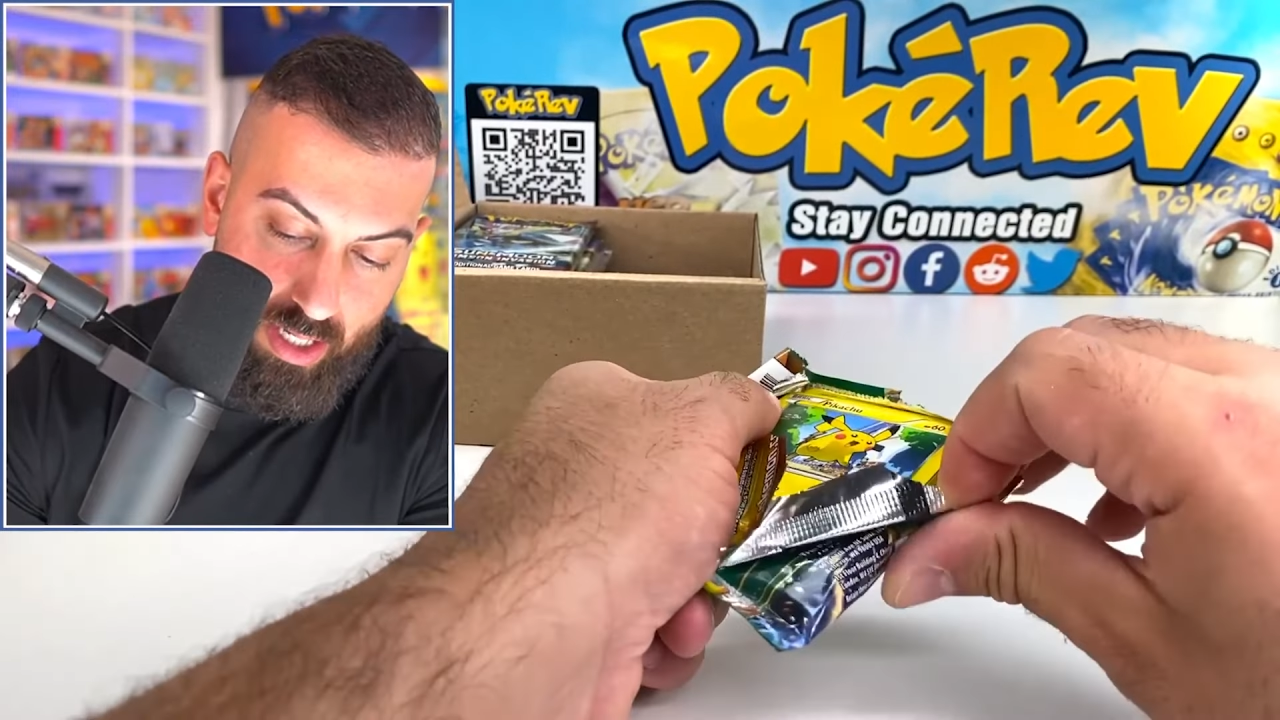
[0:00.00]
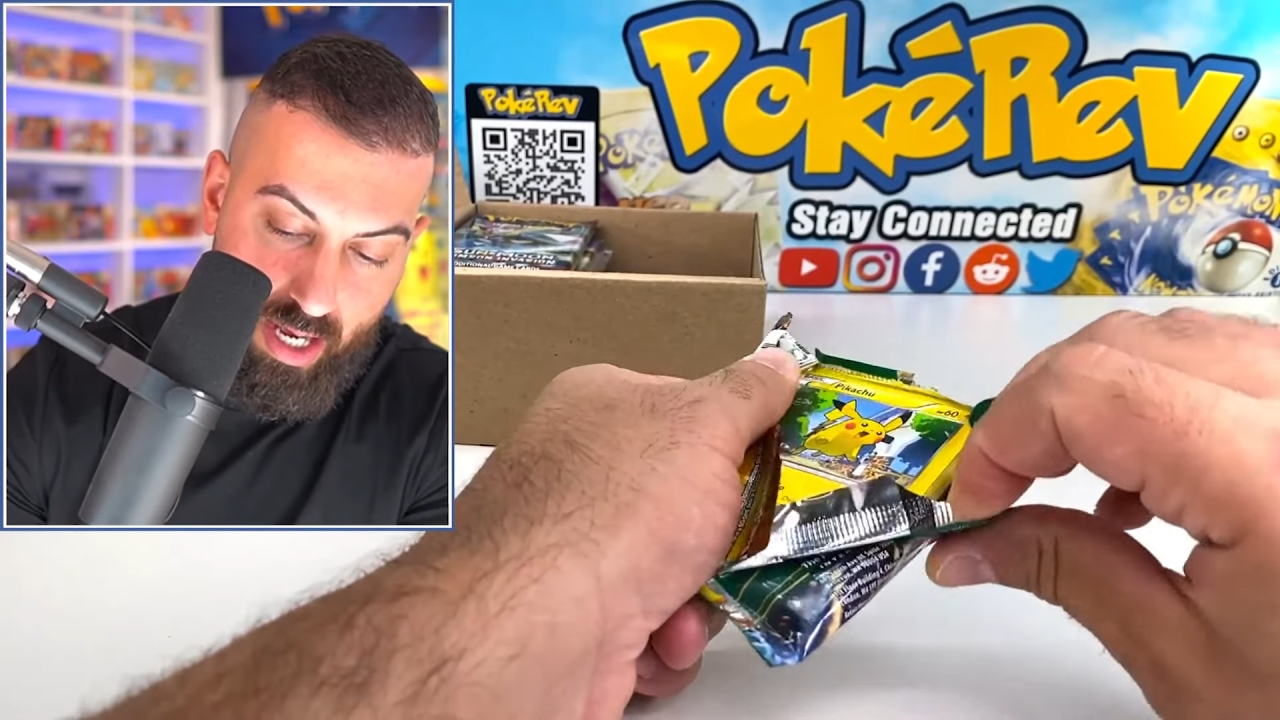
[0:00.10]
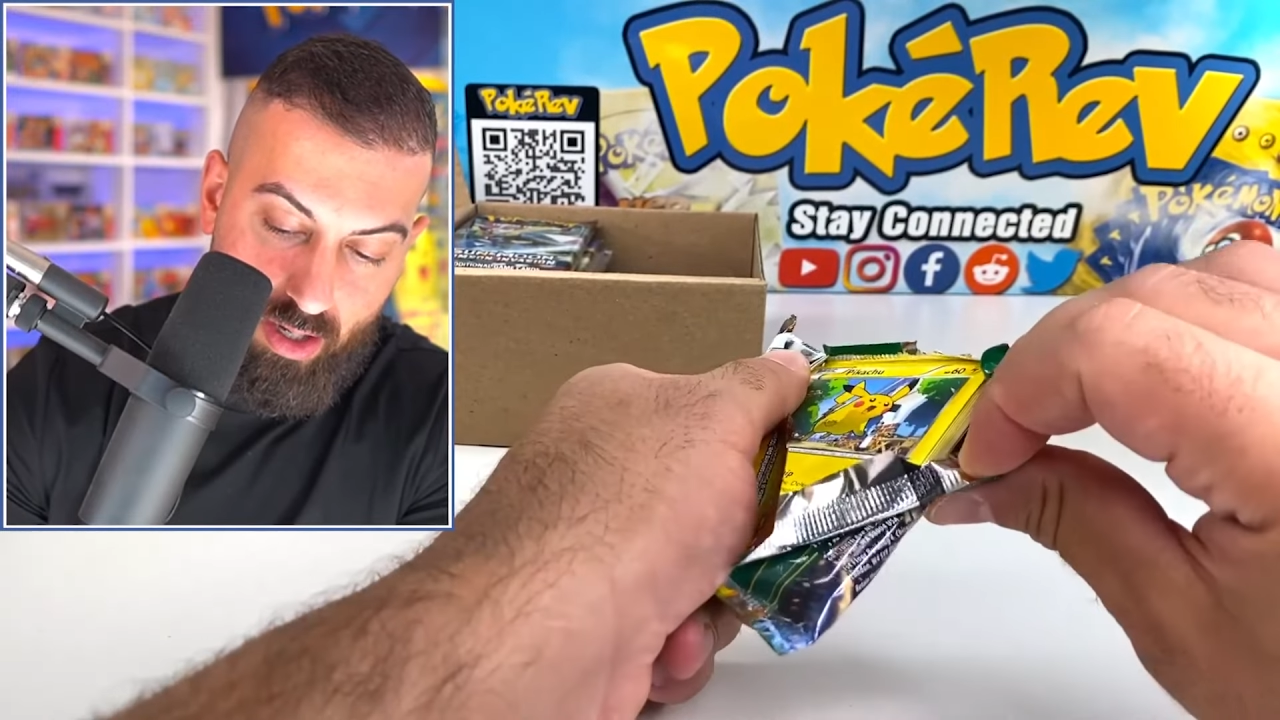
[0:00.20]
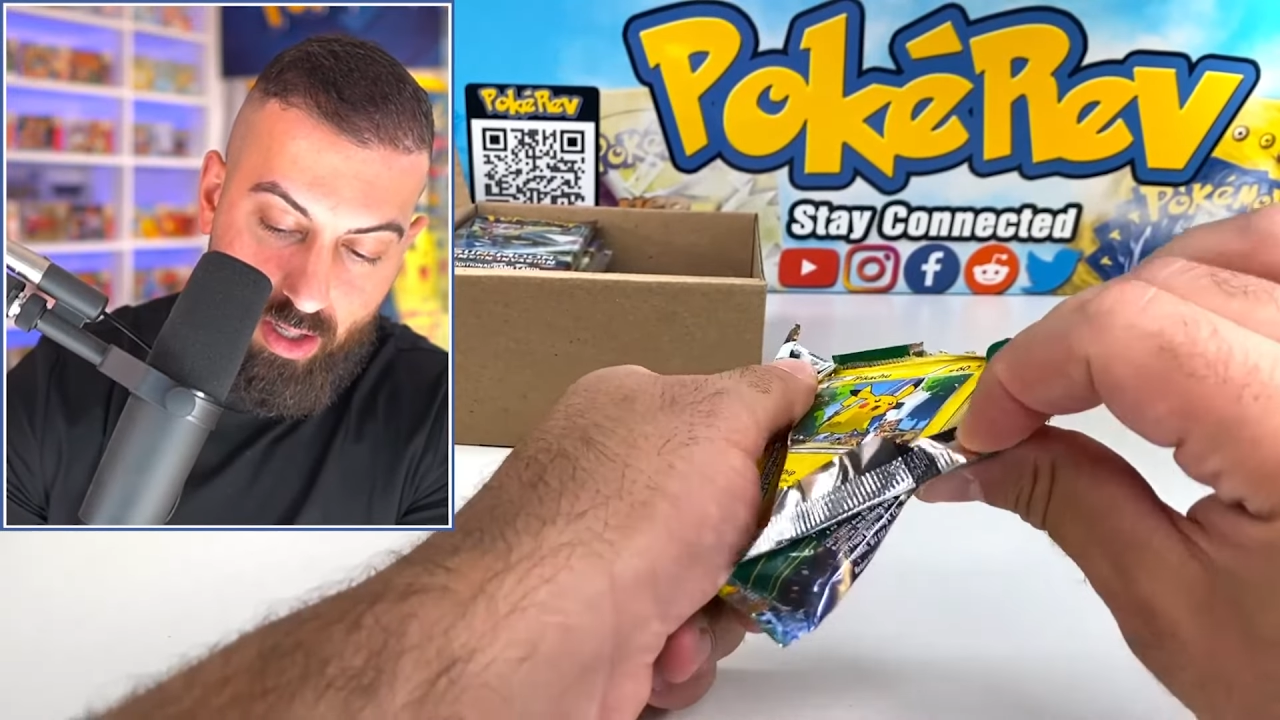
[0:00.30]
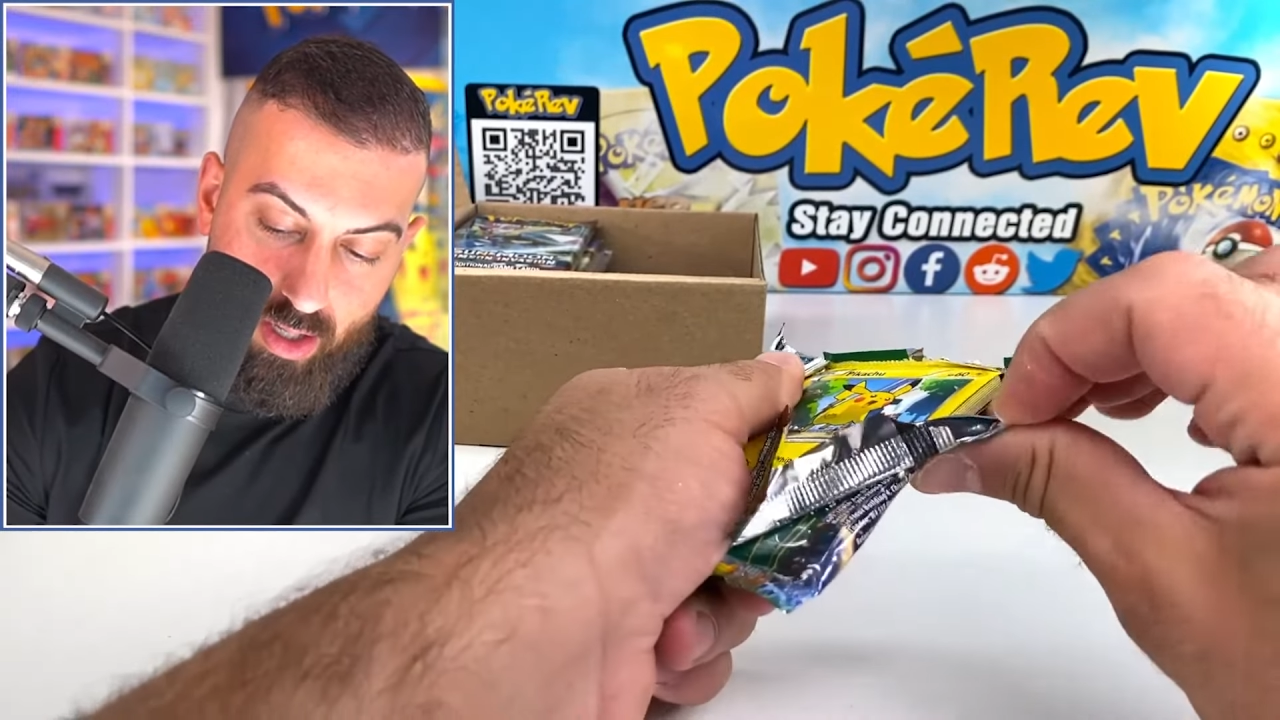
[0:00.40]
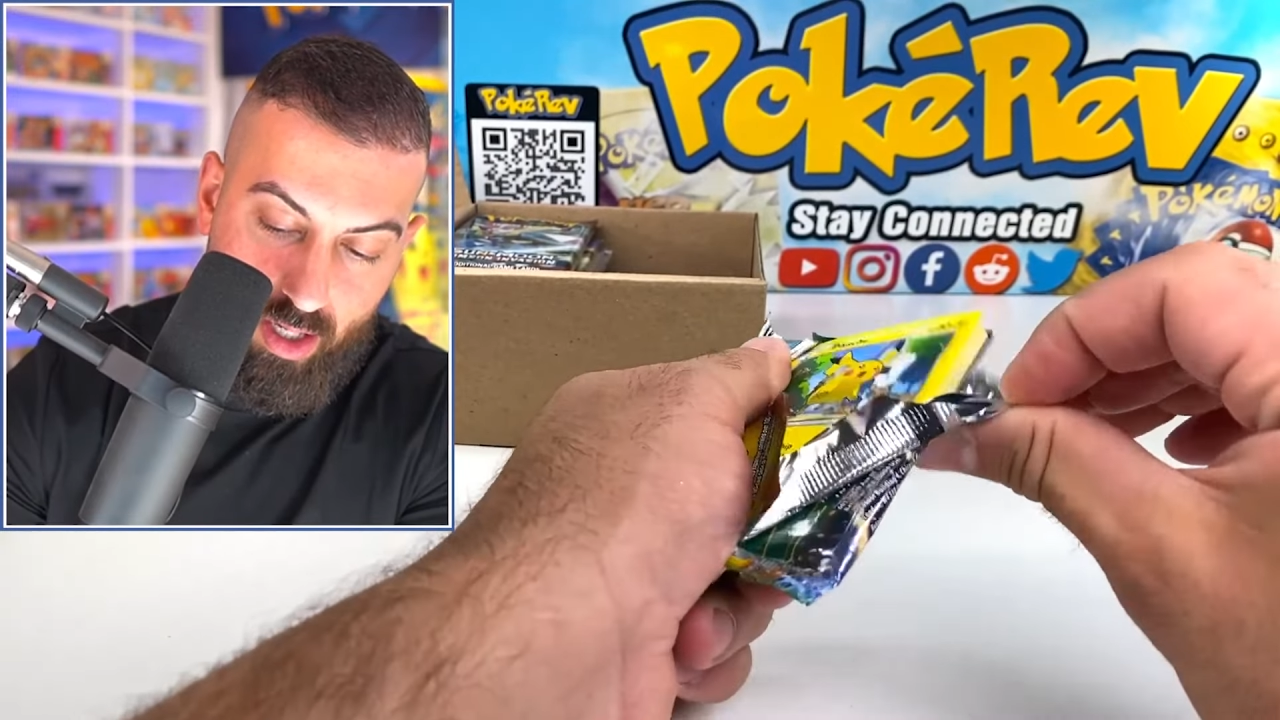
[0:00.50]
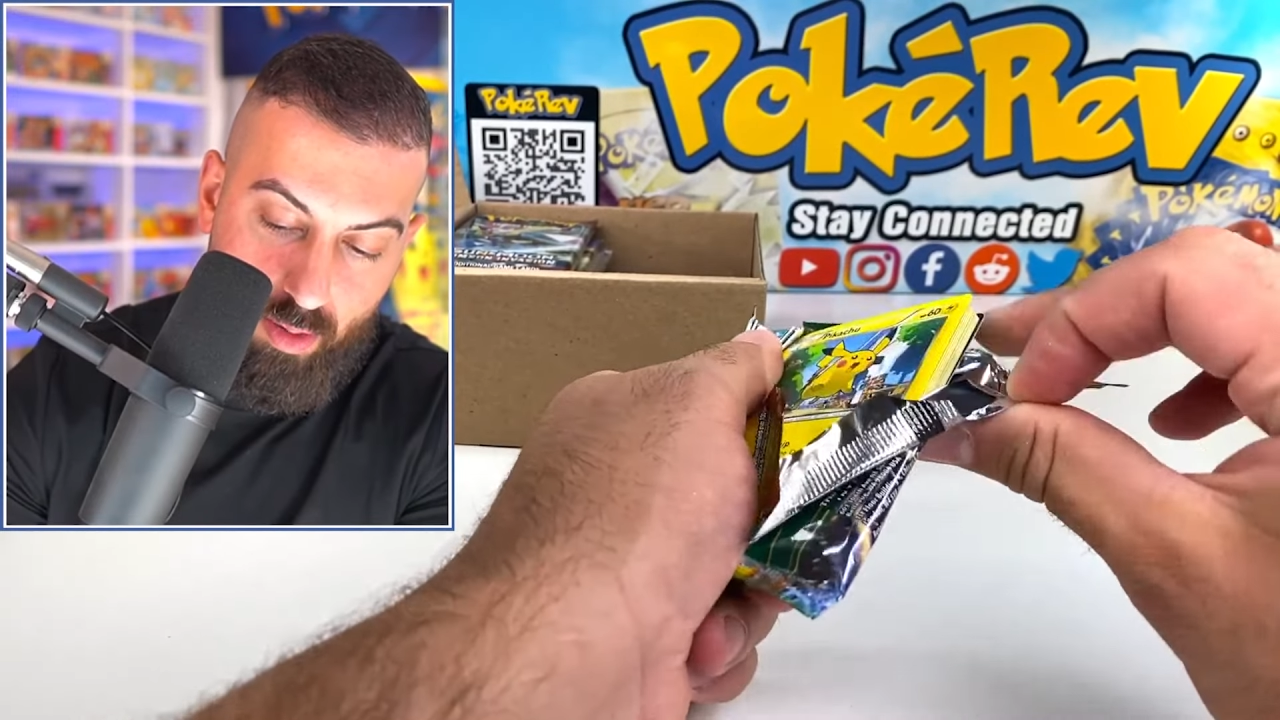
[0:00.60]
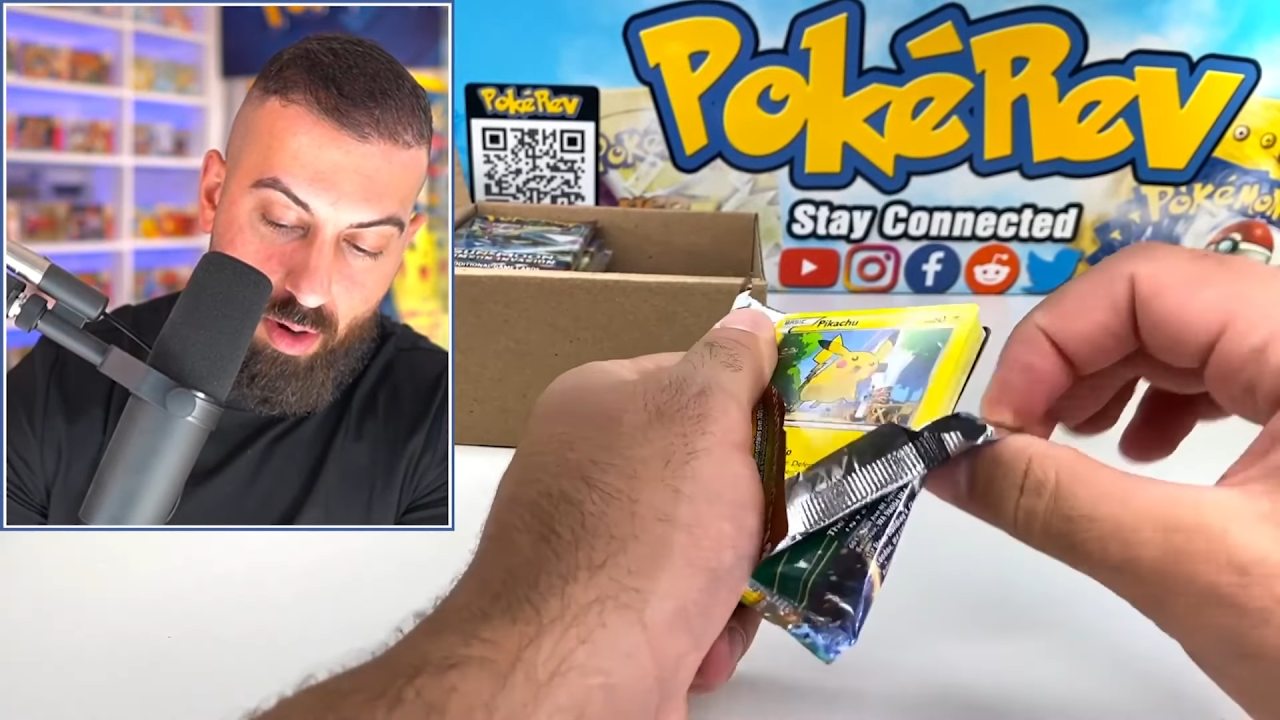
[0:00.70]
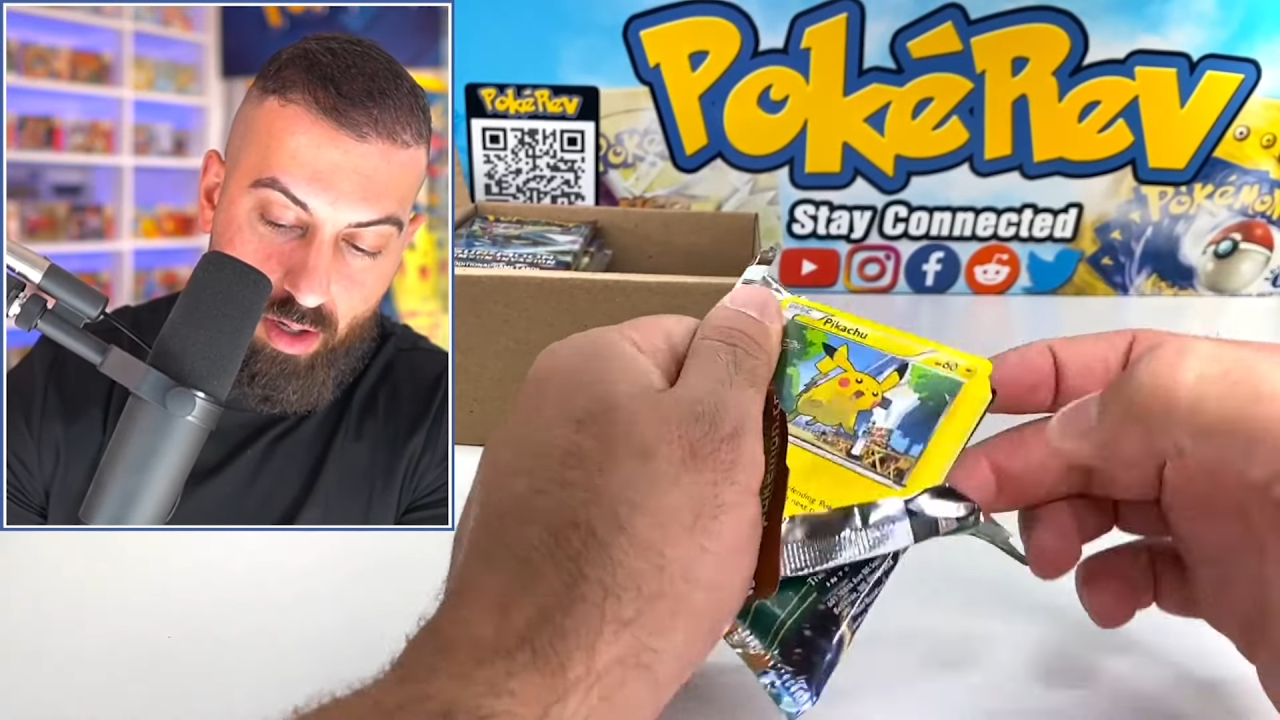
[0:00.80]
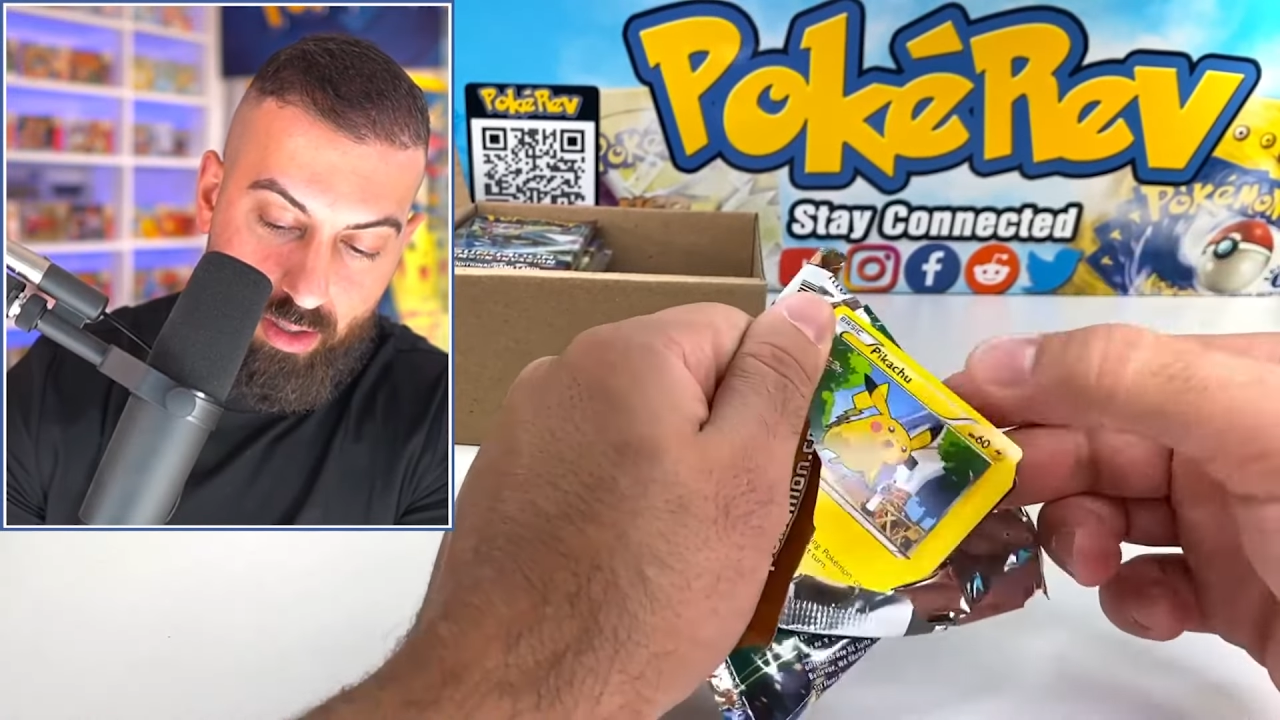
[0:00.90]
now.
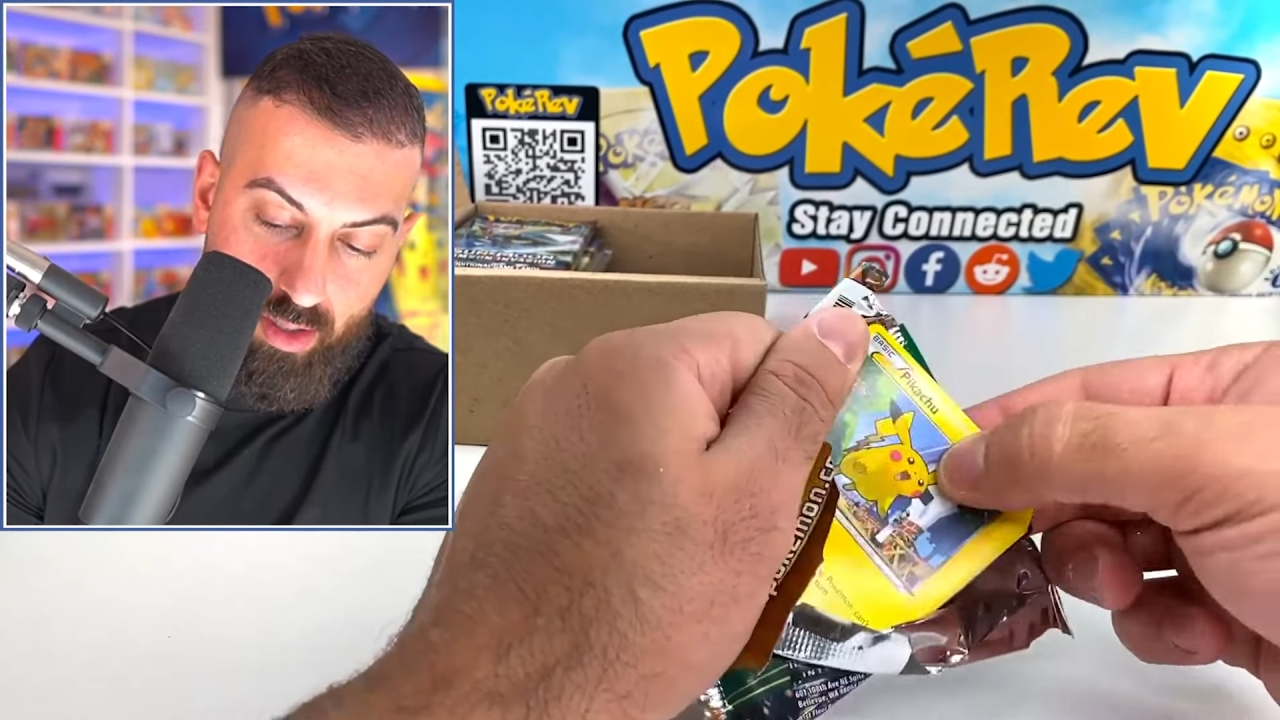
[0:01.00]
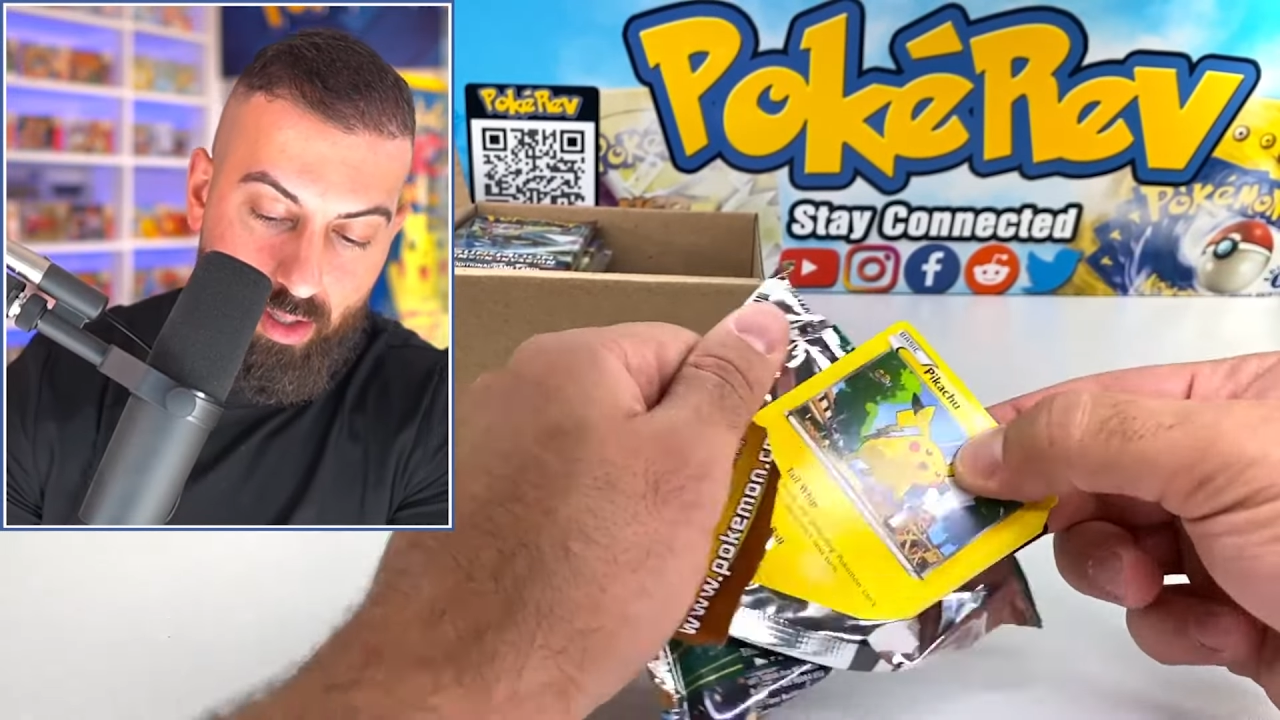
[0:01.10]
Come on.